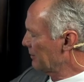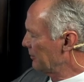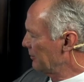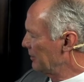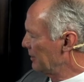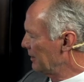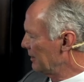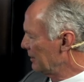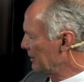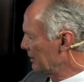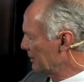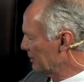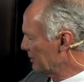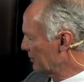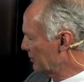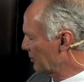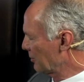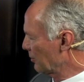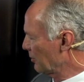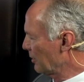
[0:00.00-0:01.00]
the
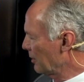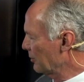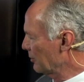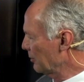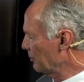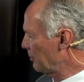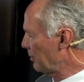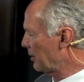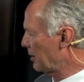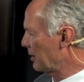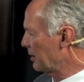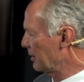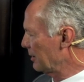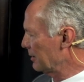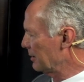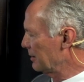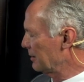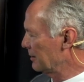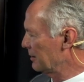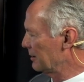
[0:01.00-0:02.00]
coronal part
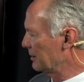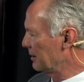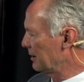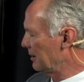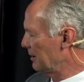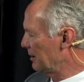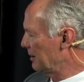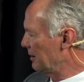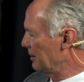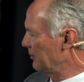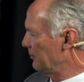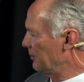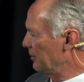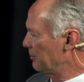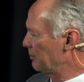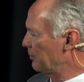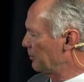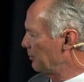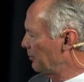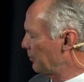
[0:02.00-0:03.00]
of the
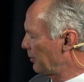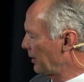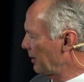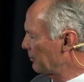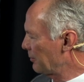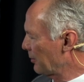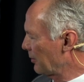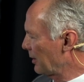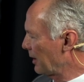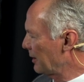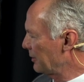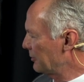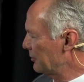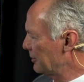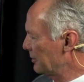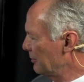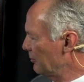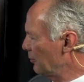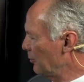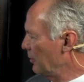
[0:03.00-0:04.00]

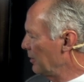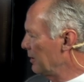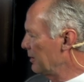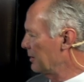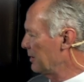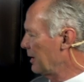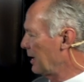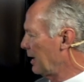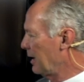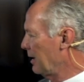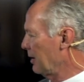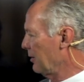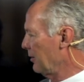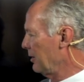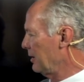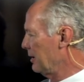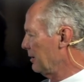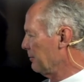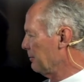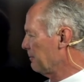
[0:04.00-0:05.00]
preparation with
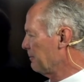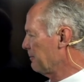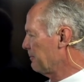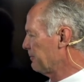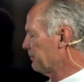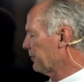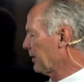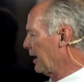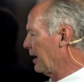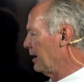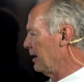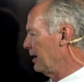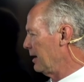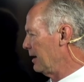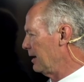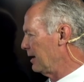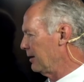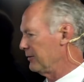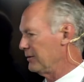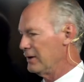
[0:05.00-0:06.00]
IRM.
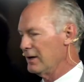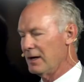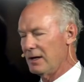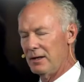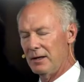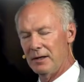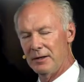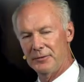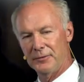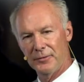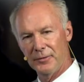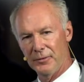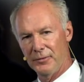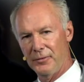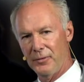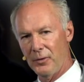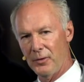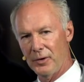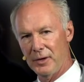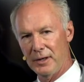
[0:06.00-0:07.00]
And I've done this for
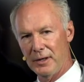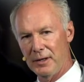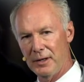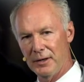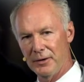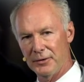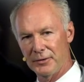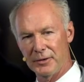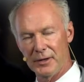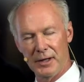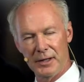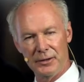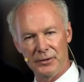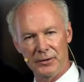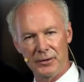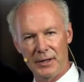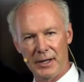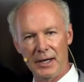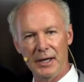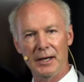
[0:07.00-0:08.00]
40 years. Now you
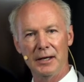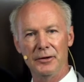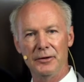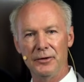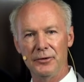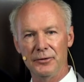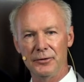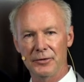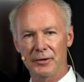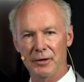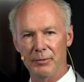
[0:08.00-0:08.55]
can use